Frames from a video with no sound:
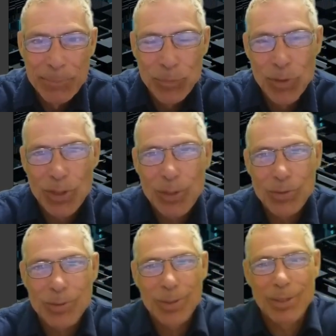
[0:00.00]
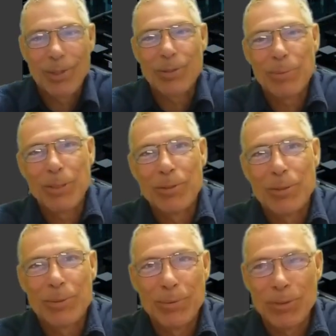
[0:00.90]
Because it all depends
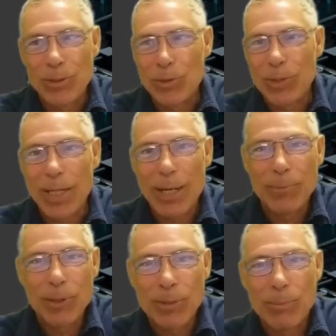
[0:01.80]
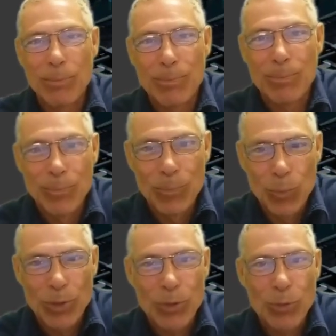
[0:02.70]
on what you're doing. I work
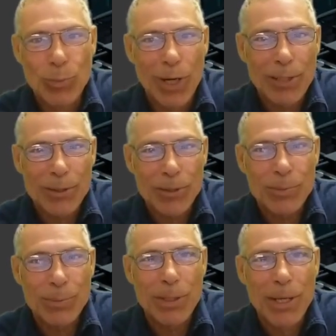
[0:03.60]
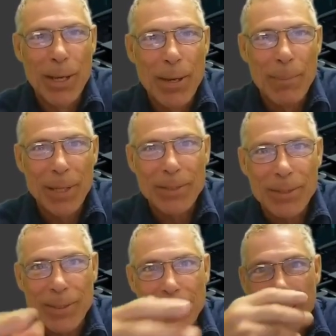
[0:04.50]
with 2 monitors, but
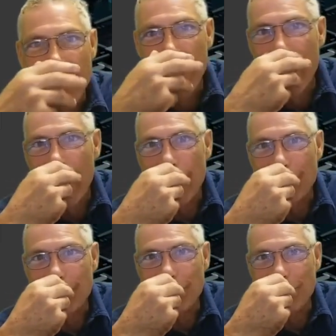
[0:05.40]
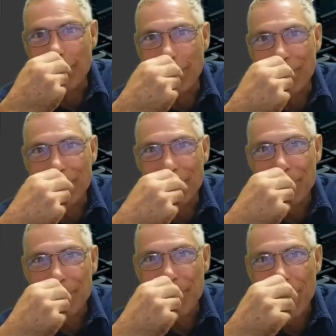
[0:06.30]
basically I'm
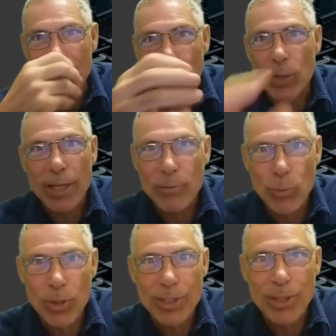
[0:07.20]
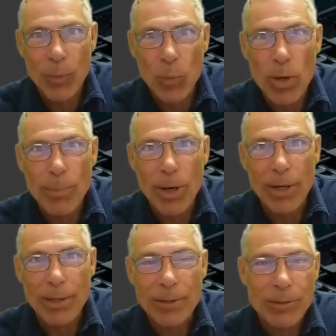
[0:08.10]
only ever working on one
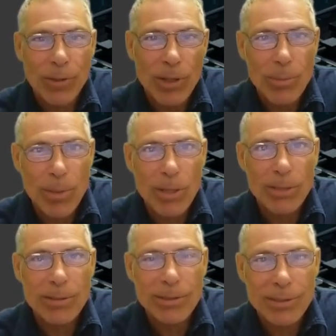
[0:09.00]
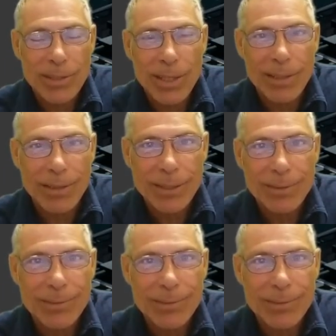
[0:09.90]
monitor, so the other monitor is just kind of like